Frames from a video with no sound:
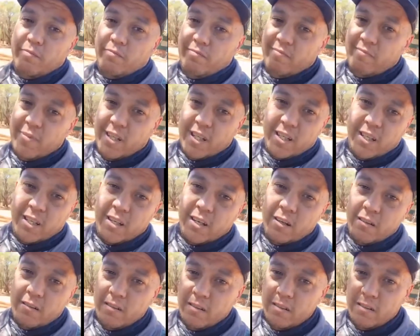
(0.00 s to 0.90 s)
But
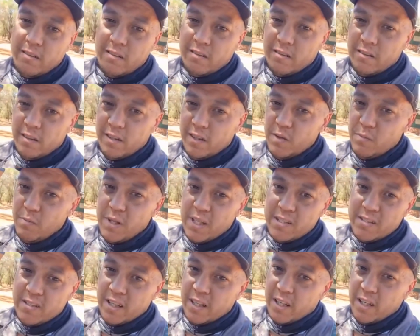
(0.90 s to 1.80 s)
the
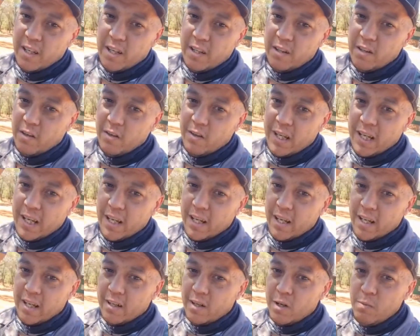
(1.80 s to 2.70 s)
best thing you can do here
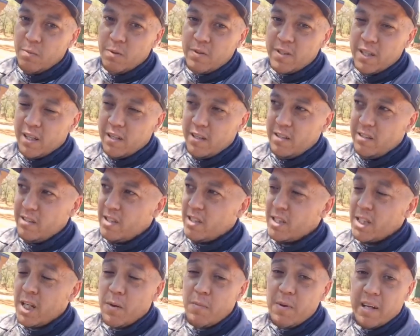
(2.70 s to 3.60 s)
at Opalton is just
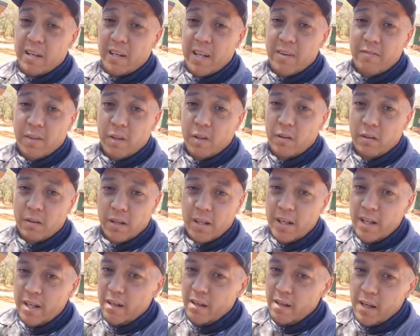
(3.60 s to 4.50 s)
come out and have a look.
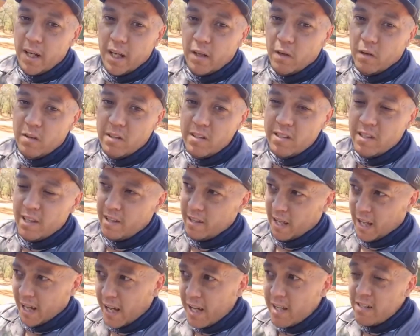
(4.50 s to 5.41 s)
And honestly, the
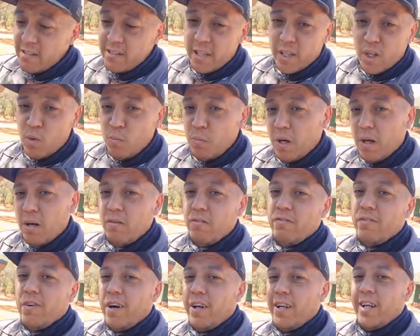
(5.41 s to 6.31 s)
hardest thing about
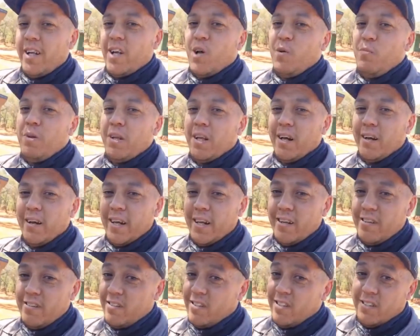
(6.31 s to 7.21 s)
finding opal out here
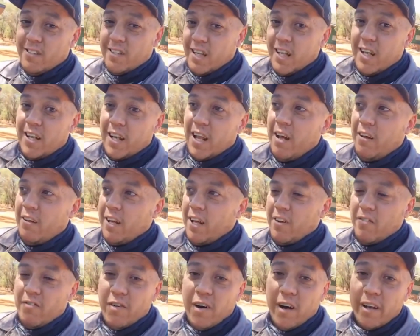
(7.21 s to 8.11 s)
is just getting out here to
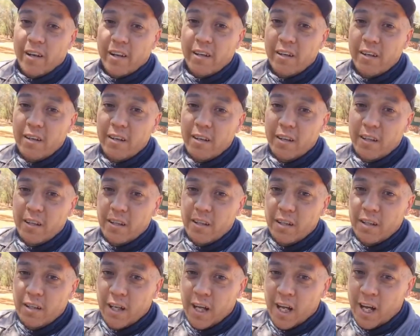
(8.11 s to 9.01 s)
find it,
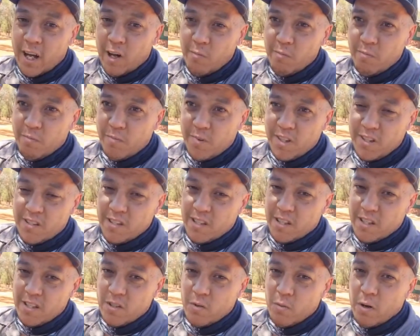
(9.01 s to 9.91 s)
because it
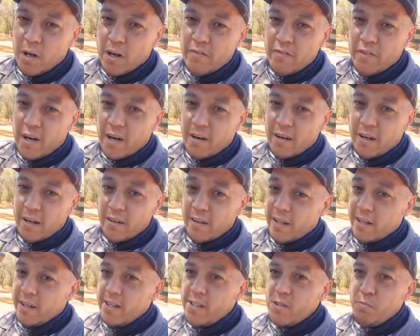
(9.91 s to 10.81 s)
is quite far out.
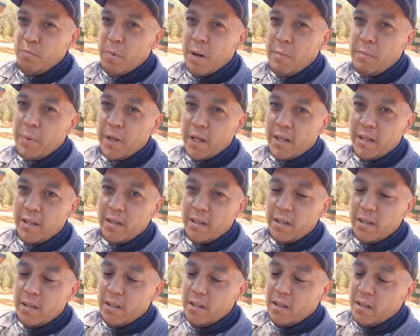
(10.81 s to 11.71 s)
It is bumpy.
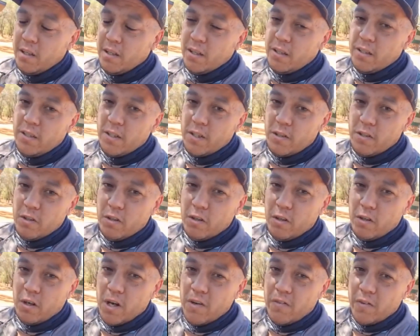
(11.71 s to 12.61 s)
You do
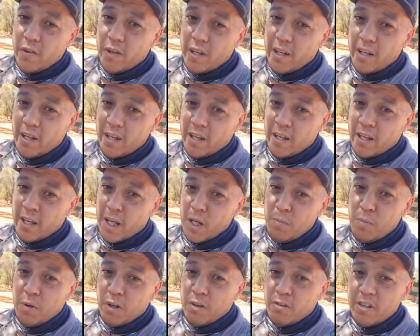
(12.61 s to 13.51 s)
go over a heap
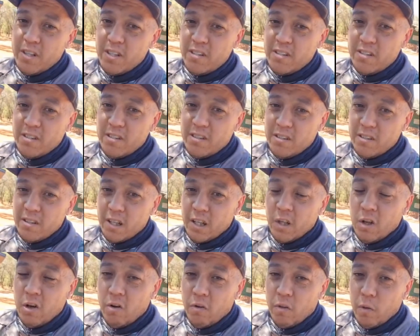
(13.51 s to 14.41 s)
of grids
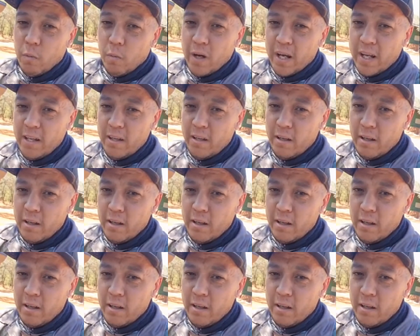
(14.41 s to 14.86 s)
along the way,